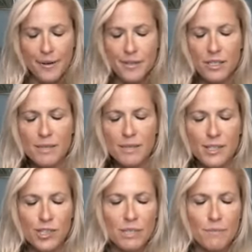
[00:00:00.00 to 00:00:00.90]
Some of
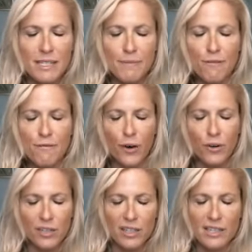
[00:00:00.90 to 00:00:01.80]
this is just meant to be
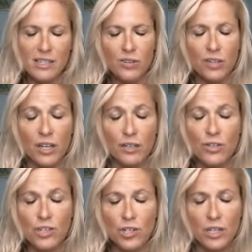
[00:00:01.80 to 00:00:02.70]
felt, not necessarily
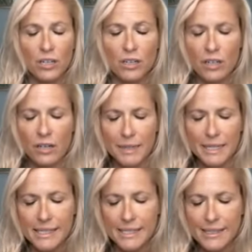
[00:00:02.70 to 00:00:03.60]
understood on a linear
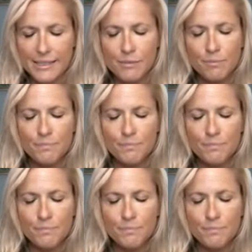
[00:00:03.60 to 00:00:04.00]
basis.